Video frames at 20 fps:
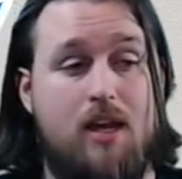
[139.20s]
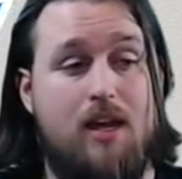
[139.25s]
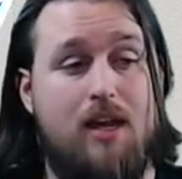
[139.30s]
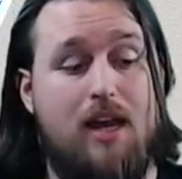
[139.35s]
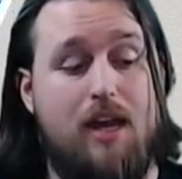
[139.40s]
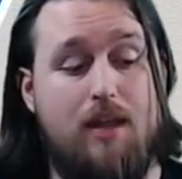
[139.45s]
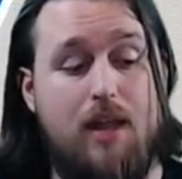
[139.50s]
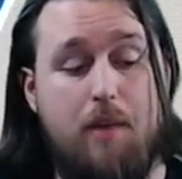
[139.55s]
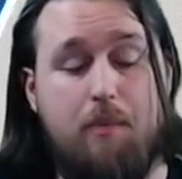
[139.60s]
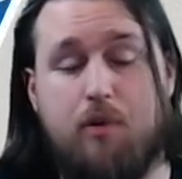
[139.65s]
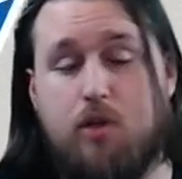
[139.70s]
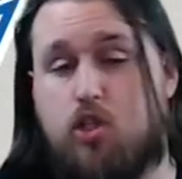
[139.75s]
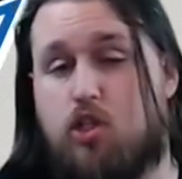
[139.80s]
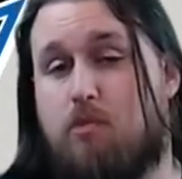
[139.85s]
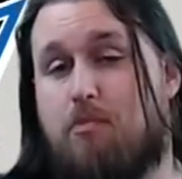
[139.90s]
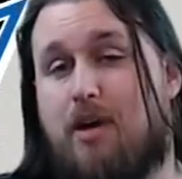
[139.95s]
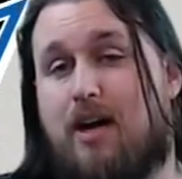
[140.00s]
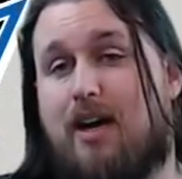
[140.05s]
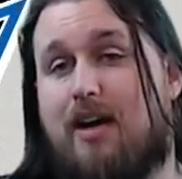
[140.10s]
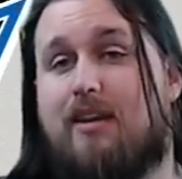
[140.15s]
And that puts you
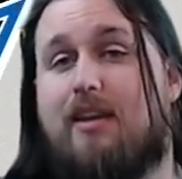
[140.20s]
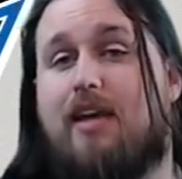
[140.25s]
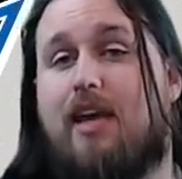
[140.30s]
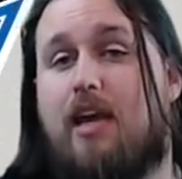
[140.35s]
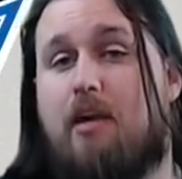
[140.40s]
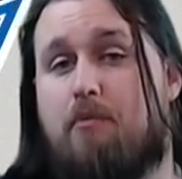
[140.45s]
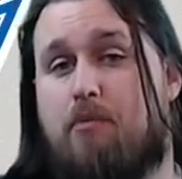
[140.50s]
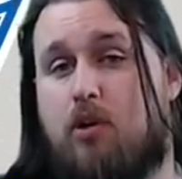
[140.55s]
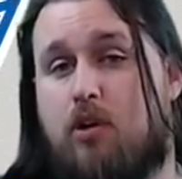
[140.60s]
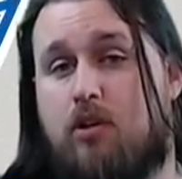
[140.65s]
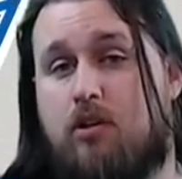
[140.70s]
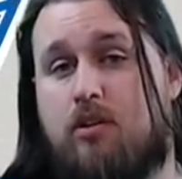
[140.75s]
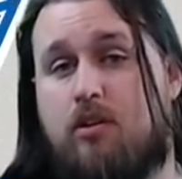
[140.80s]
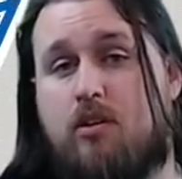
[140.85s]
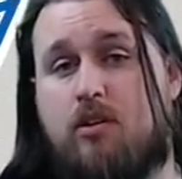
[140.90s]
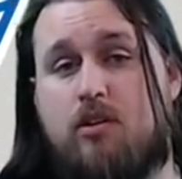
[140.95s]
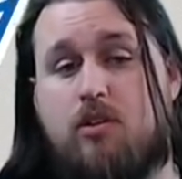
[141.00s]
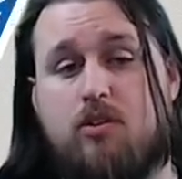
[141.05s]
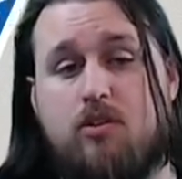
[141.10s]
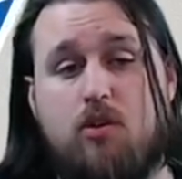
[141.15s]
behind the eight ball.
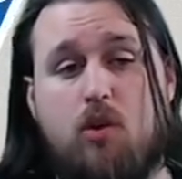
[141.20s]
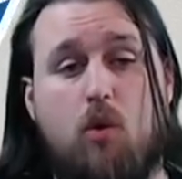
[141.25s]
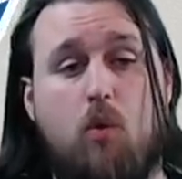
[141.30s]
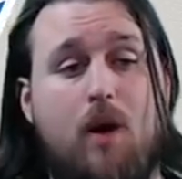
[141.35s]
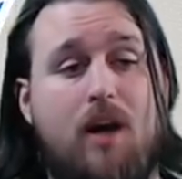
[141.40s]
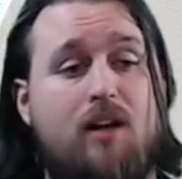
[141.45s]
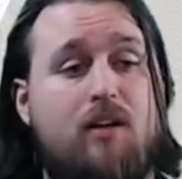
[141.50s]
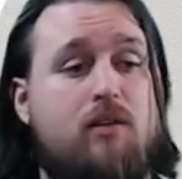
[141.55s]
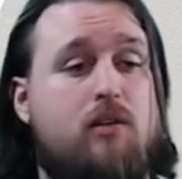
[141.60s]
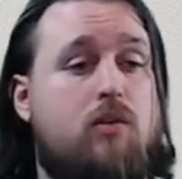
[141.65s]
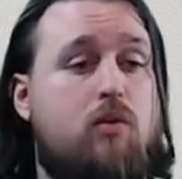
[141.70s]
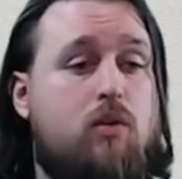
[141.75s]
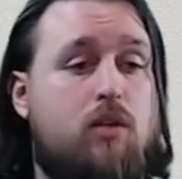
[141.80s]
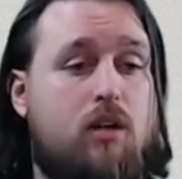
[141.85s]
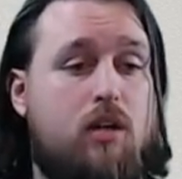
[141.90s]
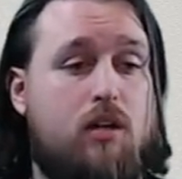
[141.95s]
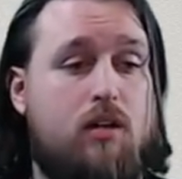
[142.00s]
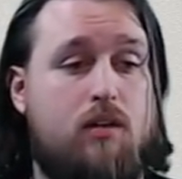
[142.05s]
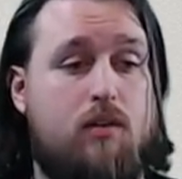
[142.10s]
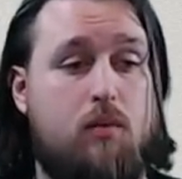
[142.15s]
So while
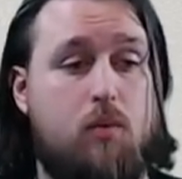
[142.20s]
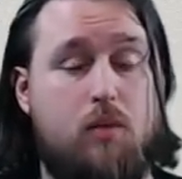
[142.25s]
Luka